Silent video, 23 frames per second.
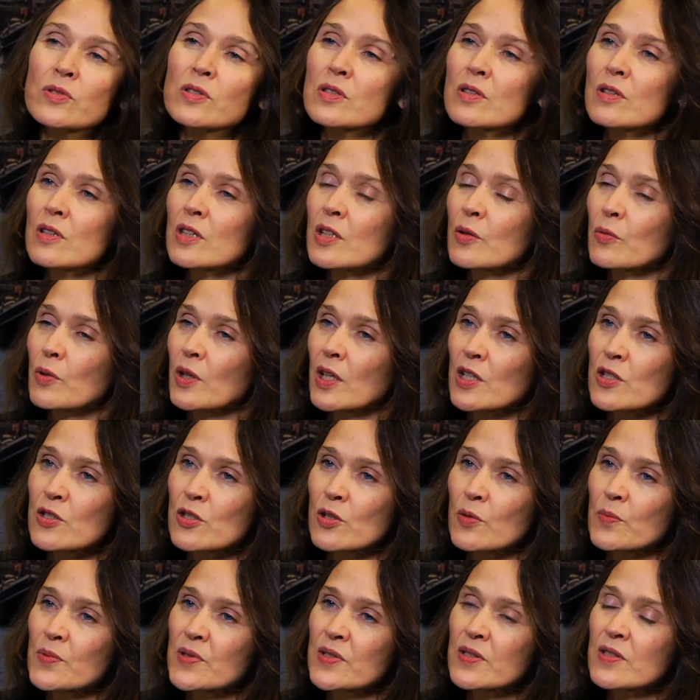to do in the
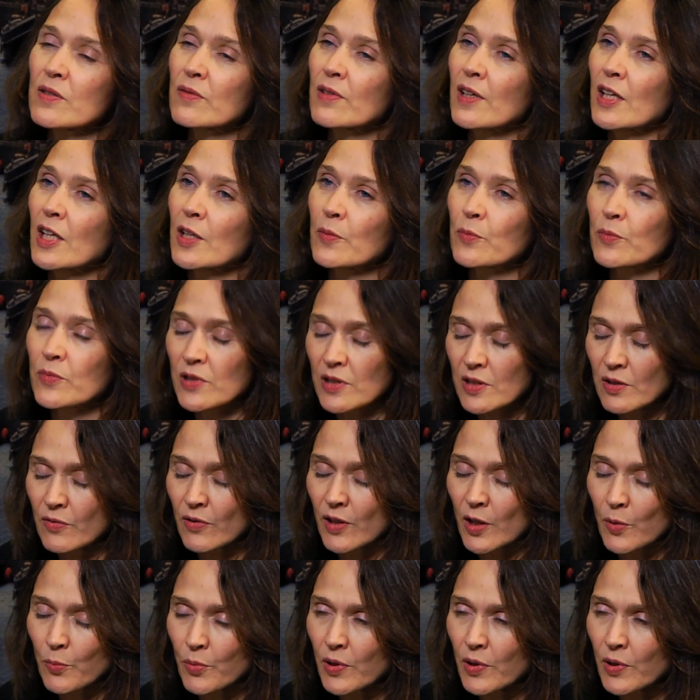workshops is to develop